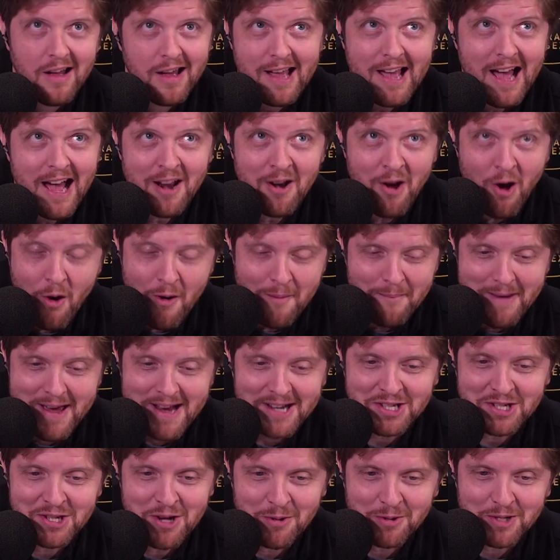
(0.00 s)
I know it
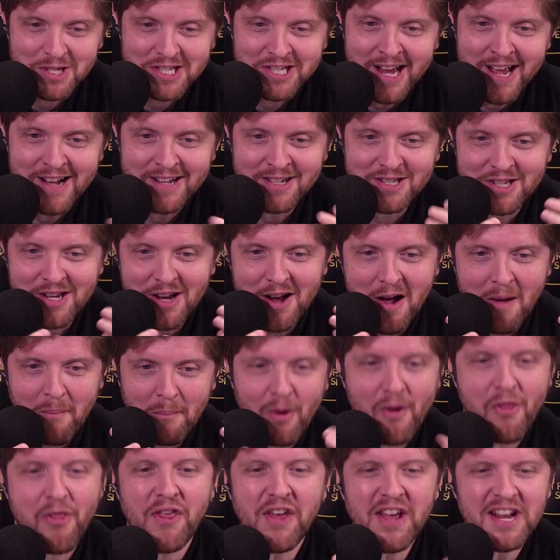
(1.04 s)
makes no sense,
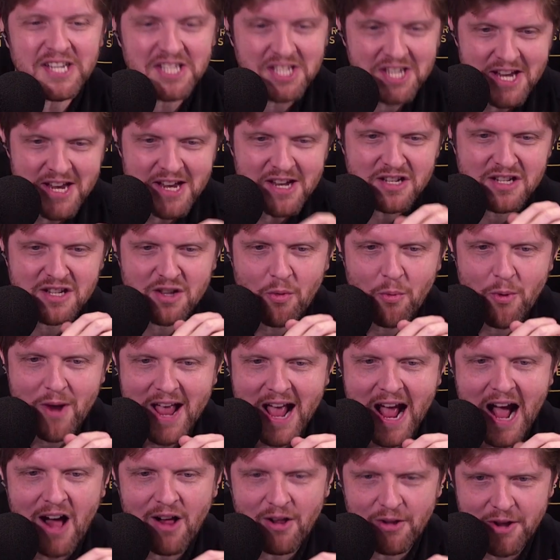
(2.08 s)
but this is the
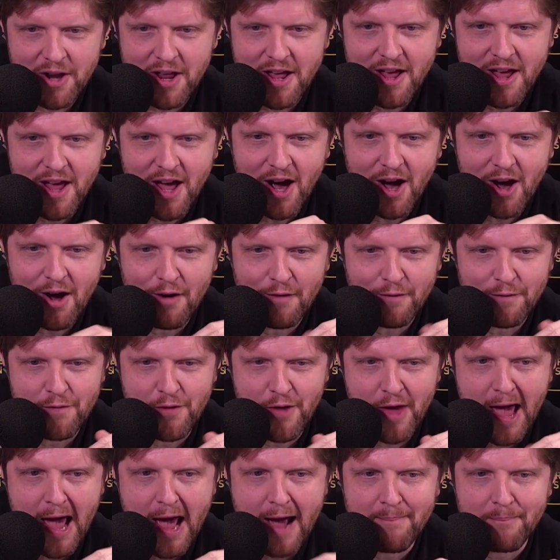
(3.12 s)
reality of
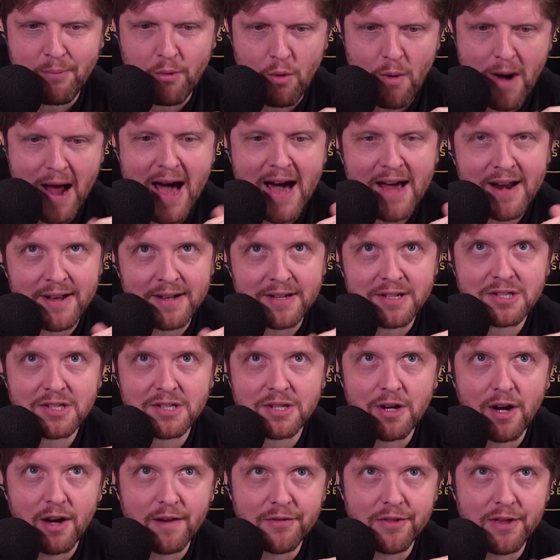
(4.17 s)
the
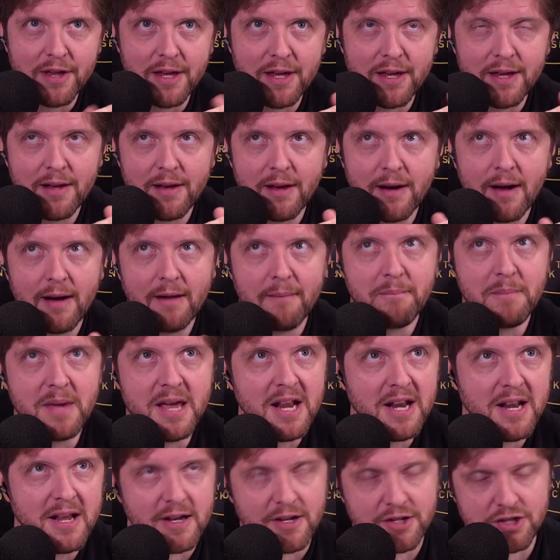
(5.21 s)
apparatus of the
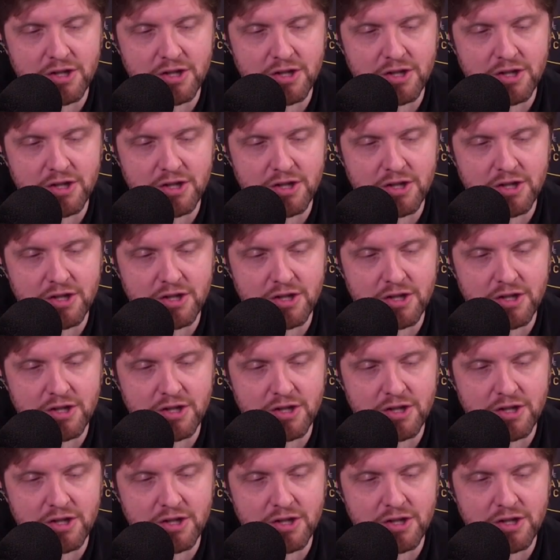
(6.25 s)
media